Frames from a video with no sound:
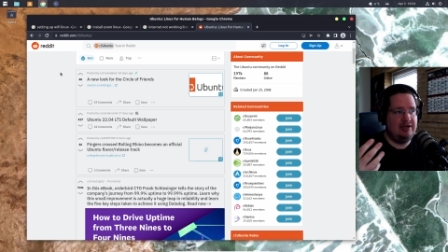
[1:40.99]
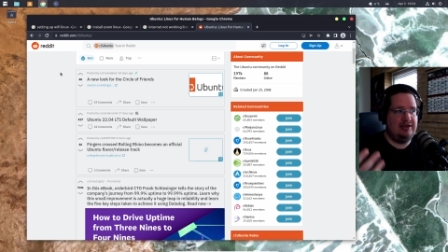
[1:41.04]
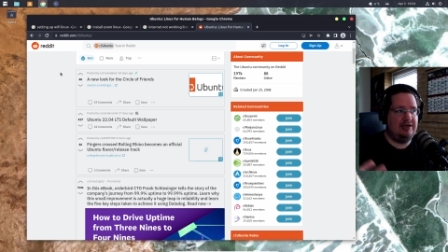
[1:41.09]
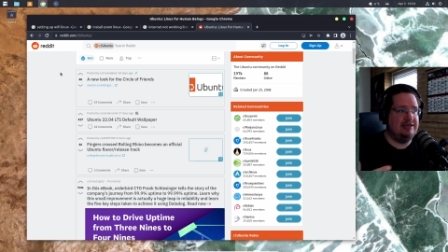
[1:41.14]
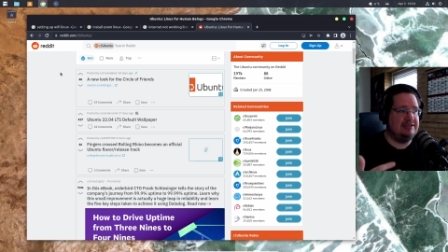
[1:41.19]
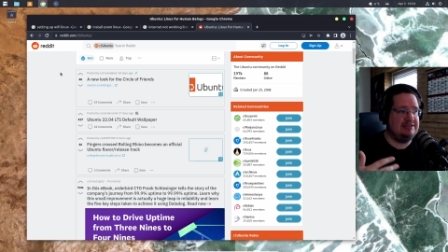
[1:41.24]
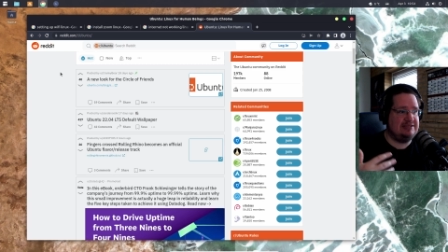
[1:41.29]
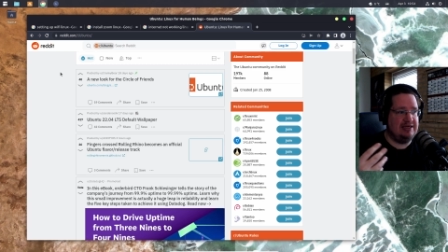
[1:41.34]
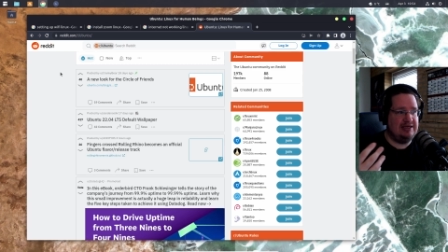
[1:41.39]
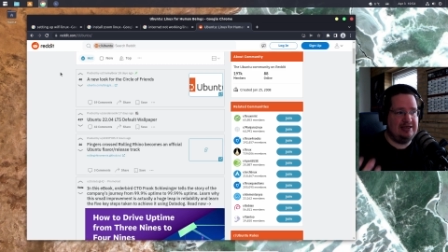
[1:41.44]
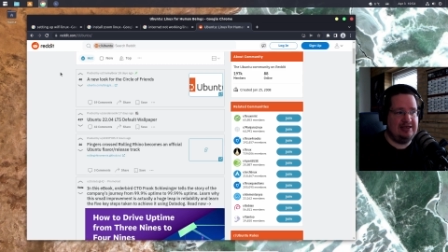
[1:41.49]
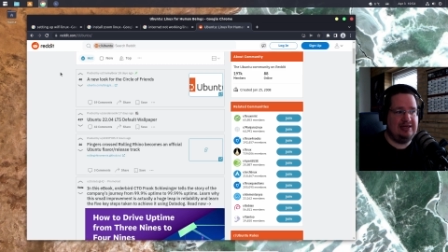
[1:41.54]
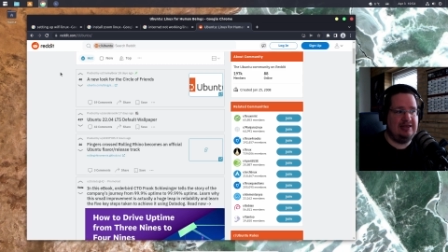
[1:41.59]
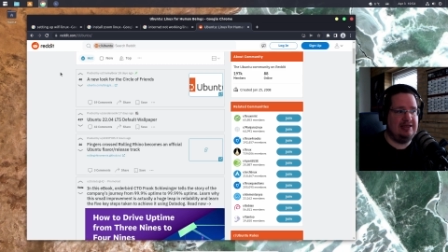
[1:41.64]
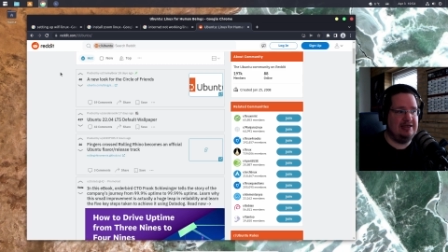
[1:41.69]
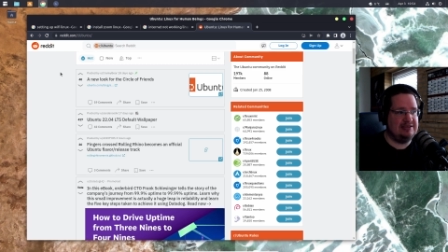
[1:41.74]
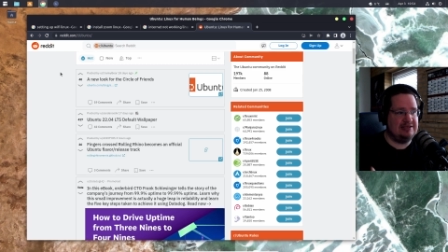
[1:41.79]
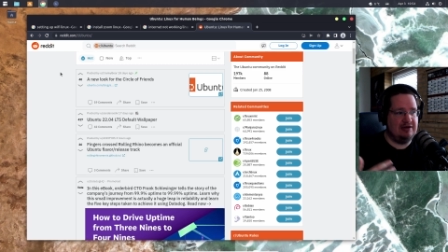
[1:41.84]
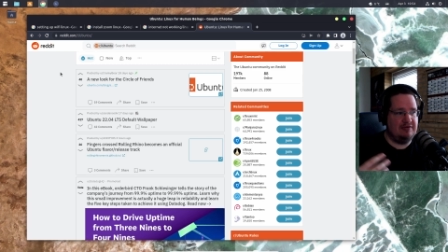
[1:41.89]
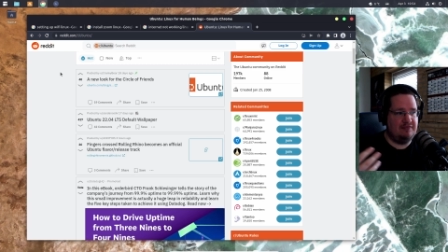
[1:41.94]
let's say
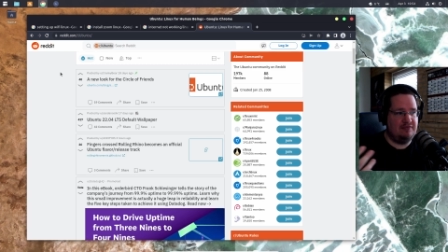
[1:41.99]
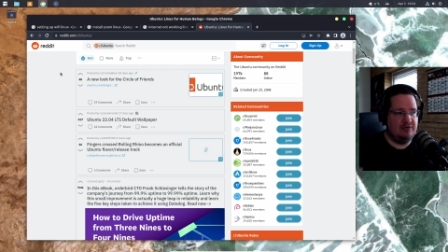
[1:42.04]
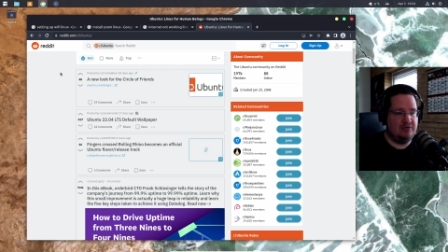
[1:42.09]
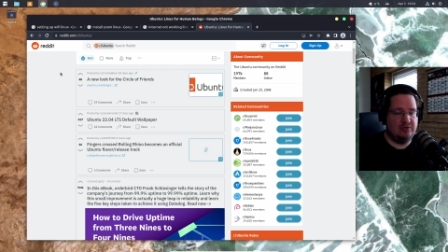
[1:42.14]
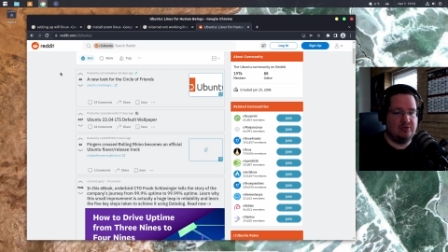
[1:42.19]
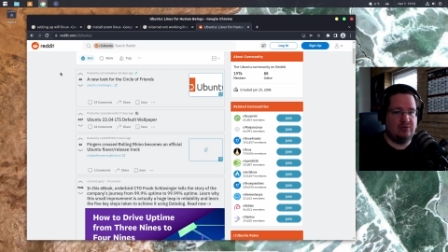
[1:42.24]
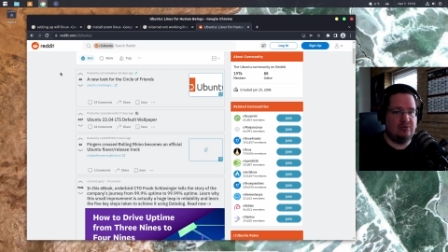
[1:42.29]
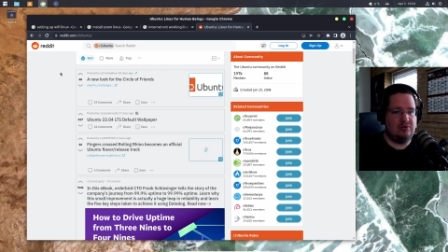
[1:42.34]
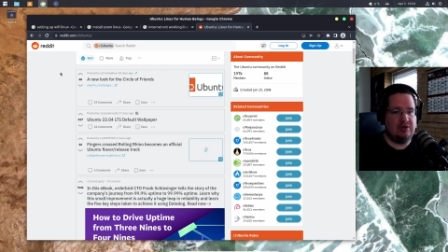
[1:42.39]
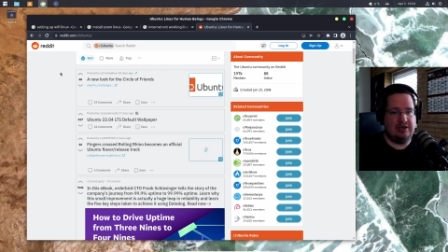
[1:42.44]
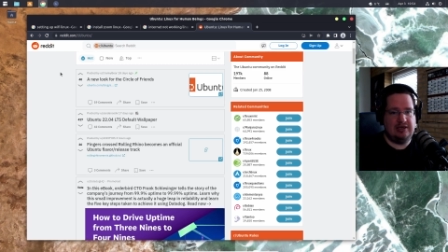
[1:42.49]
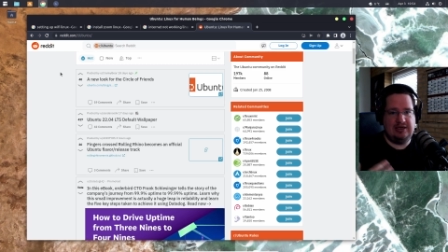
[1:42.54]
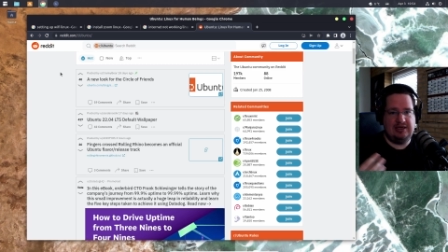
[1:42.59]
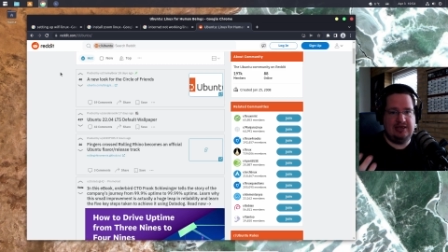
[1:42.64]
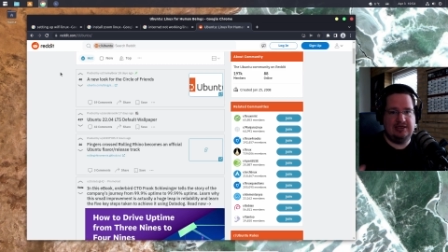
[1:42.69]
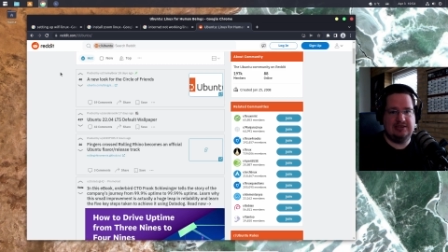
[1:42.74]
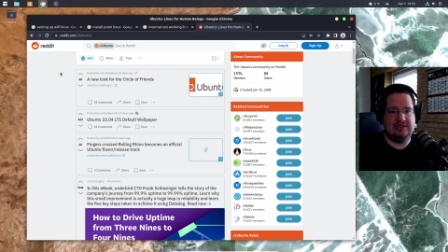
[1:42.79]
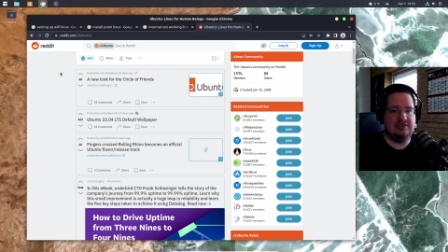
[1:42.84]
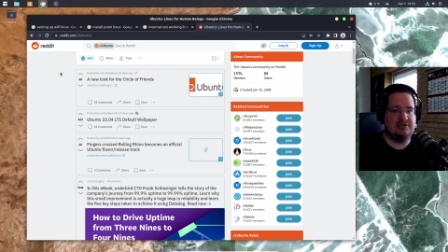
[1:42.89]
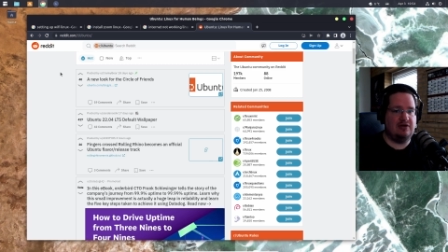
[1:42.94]
Linux and Fedora and
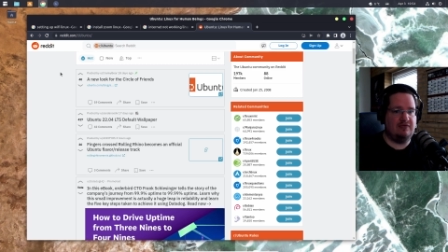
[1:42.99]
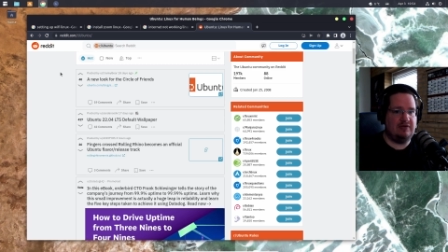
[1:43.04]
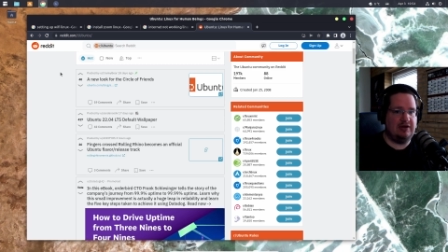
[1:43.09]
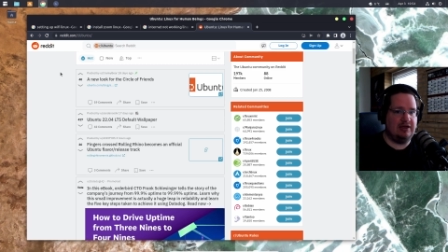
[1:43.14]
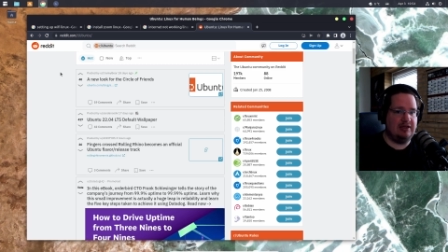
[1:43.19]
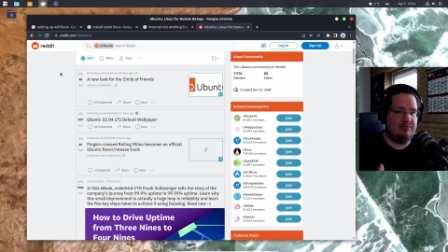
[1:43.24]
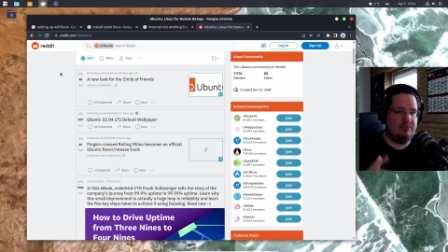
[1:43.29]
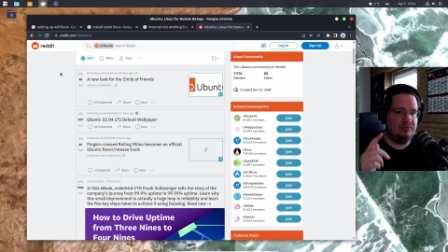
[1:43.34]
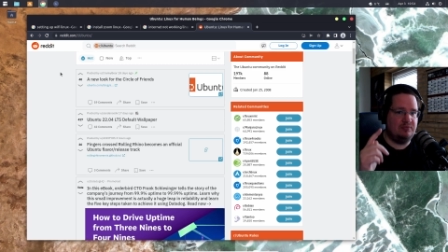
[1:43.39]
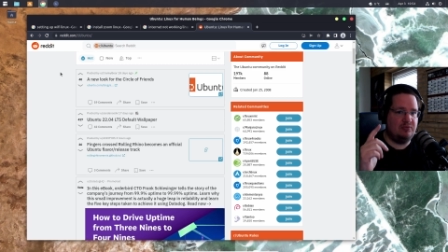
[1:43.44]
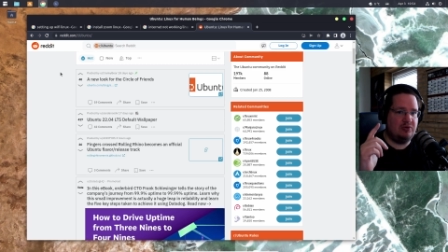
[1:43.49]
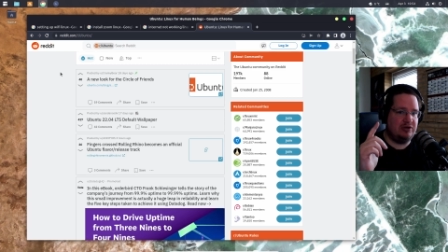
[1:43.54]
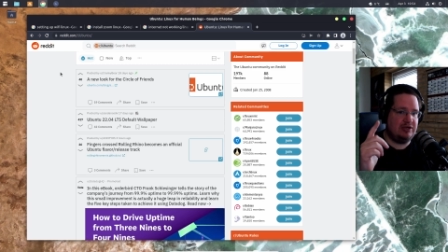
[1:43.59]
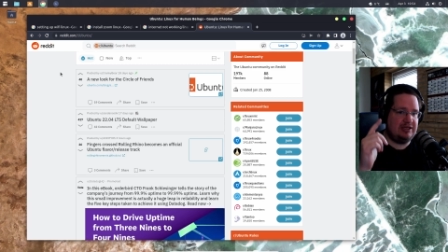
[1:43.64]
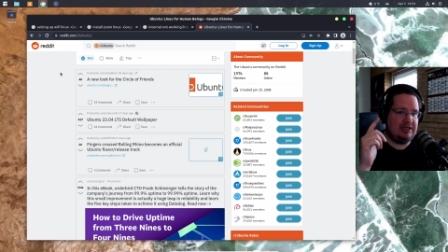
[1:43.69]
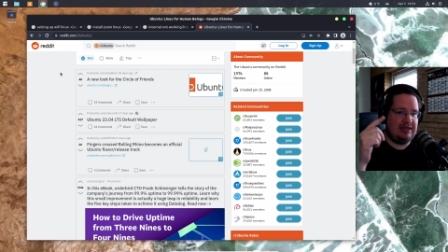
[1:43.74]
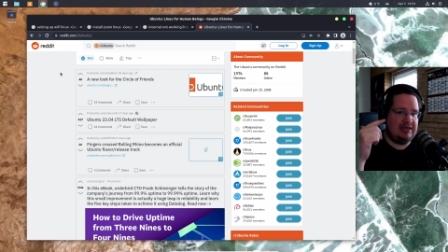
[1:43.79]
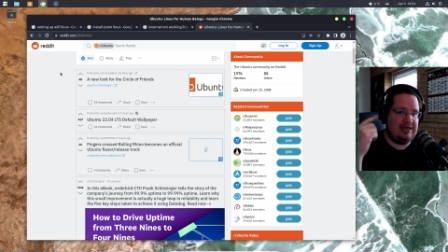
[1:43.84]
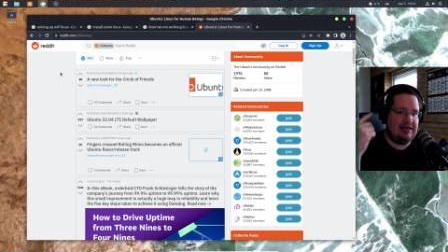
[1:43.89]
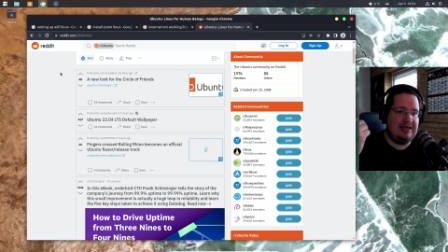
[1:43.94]
Linux and stuff like that, what
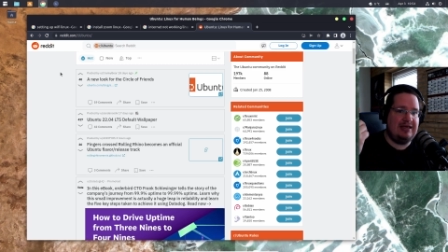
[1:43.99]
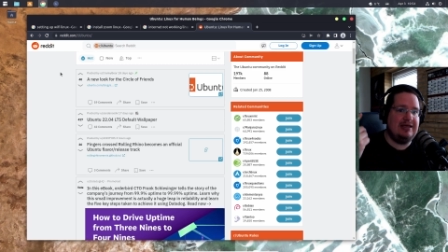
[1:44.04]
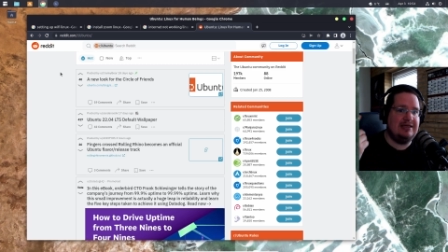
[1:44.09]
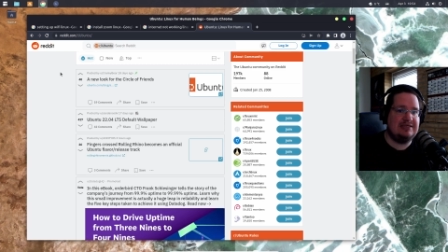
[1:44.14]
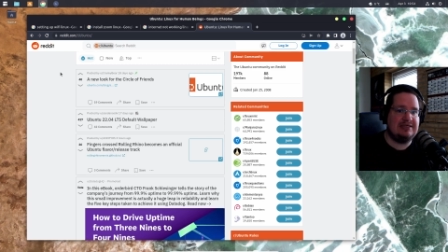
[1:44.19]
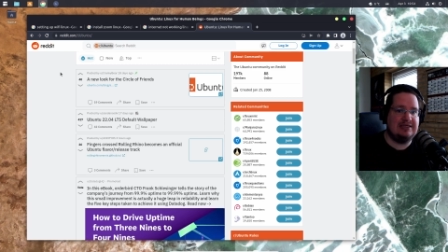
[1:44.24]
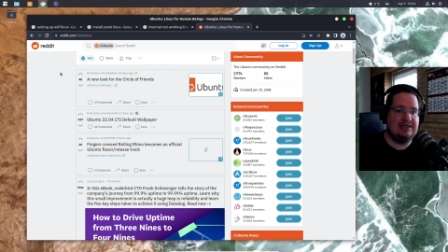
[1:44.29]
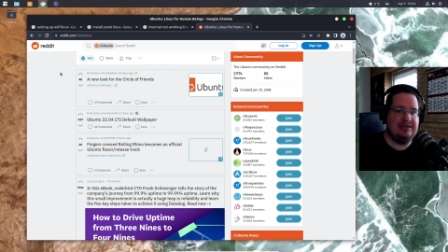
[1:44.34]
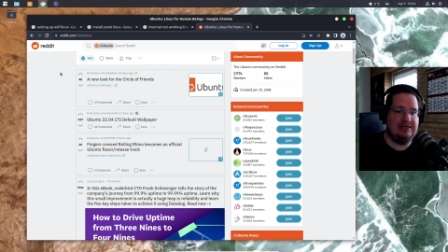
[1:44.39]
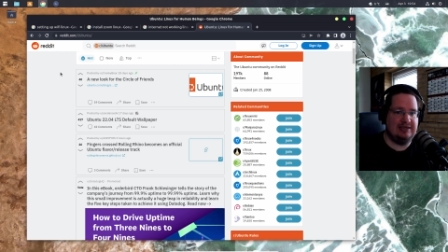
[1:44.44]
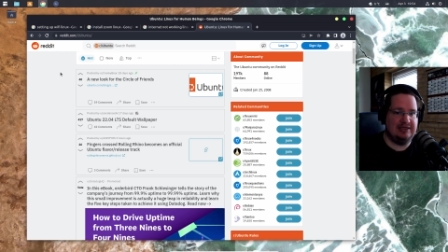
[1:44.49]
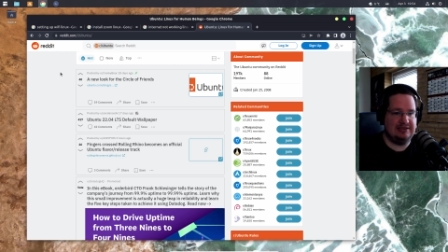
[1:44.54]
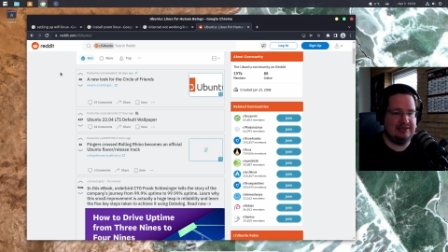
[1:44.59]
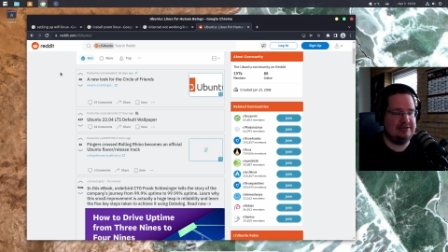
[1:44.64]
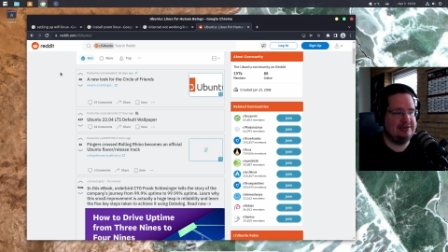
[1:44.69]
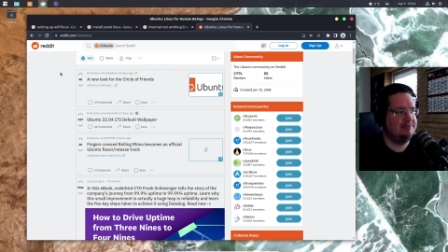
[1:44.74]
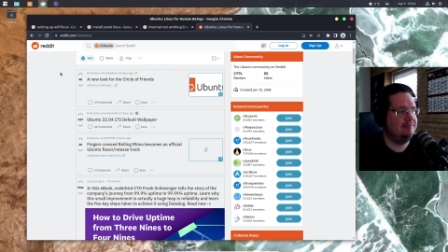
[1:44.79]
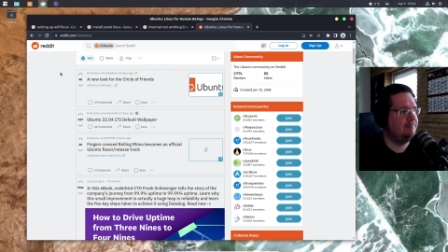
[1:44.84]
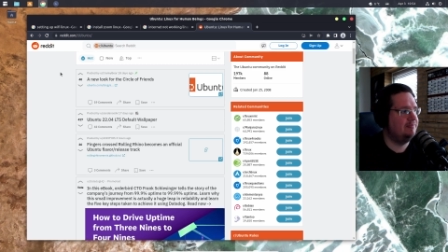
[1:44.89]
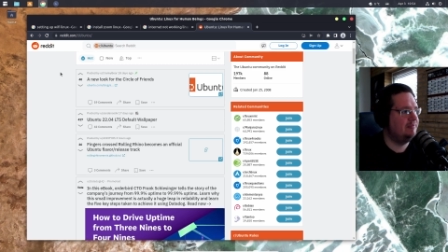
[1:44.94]
they hear is Linux.